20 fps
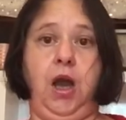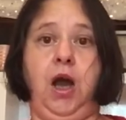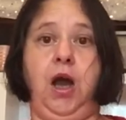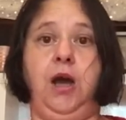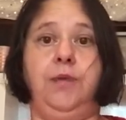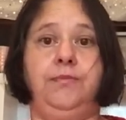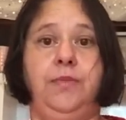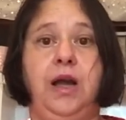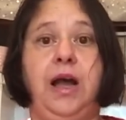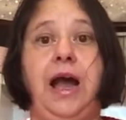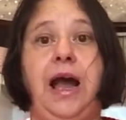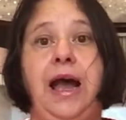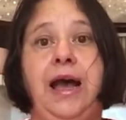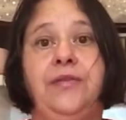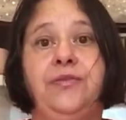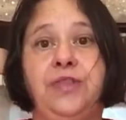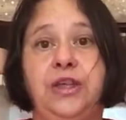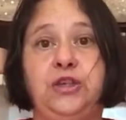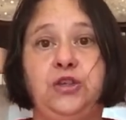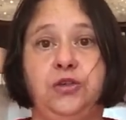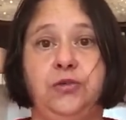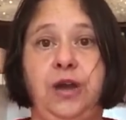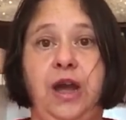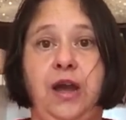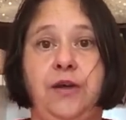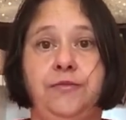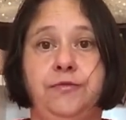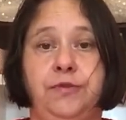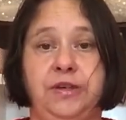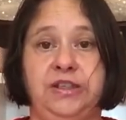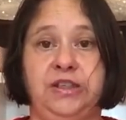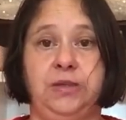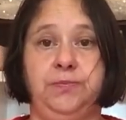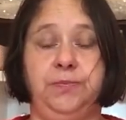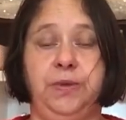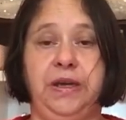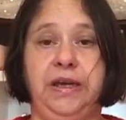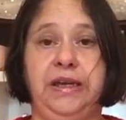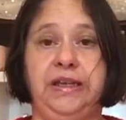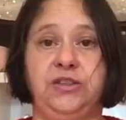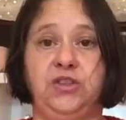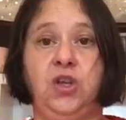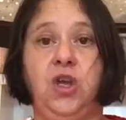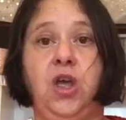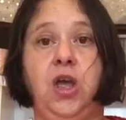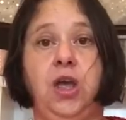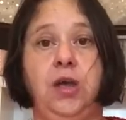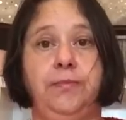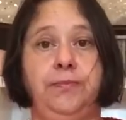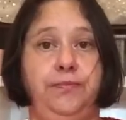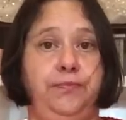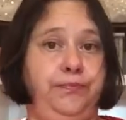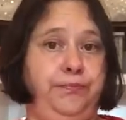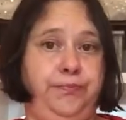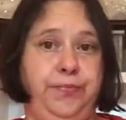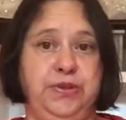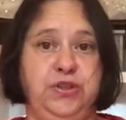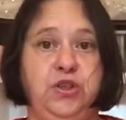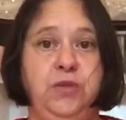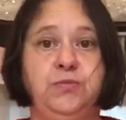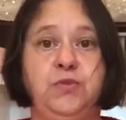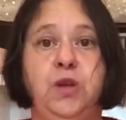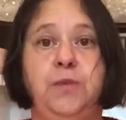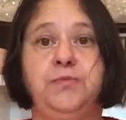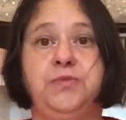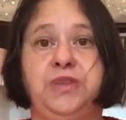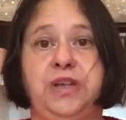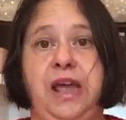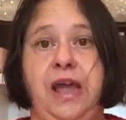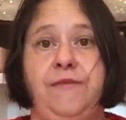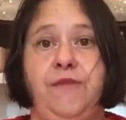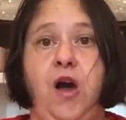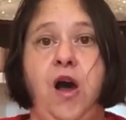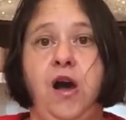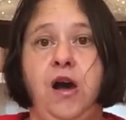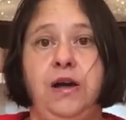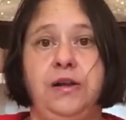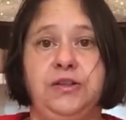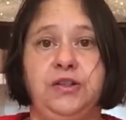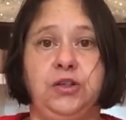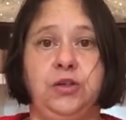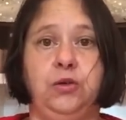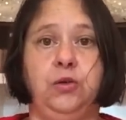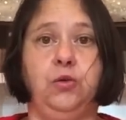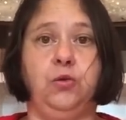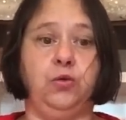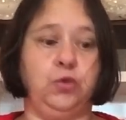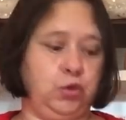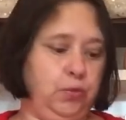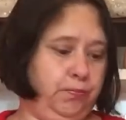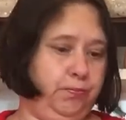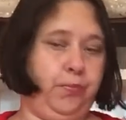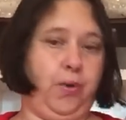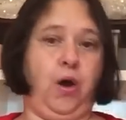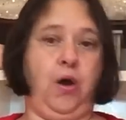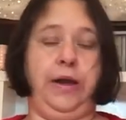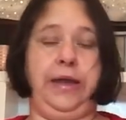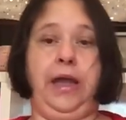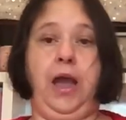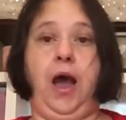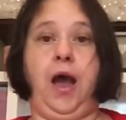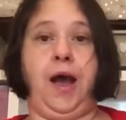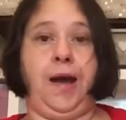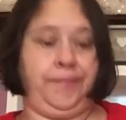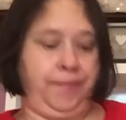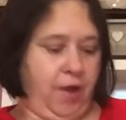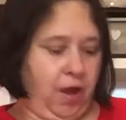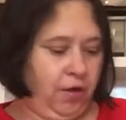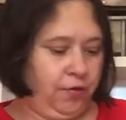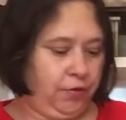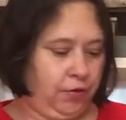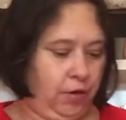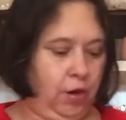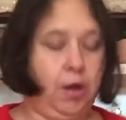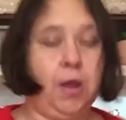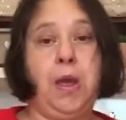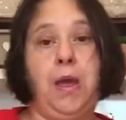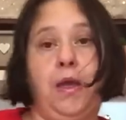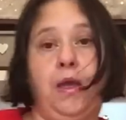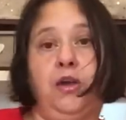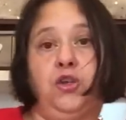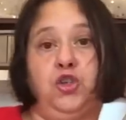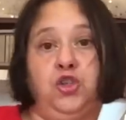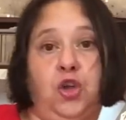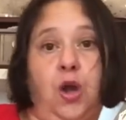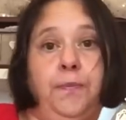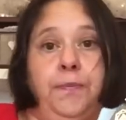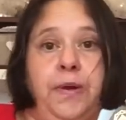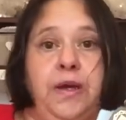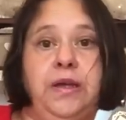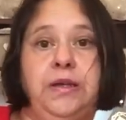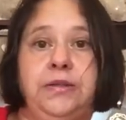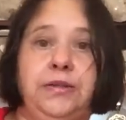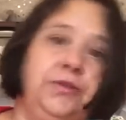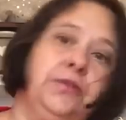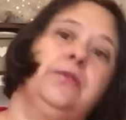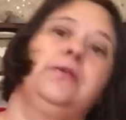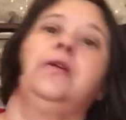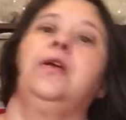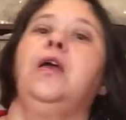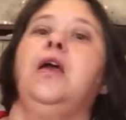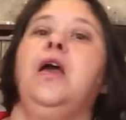And they do have recipes, but sometimes they have articles by other shoppers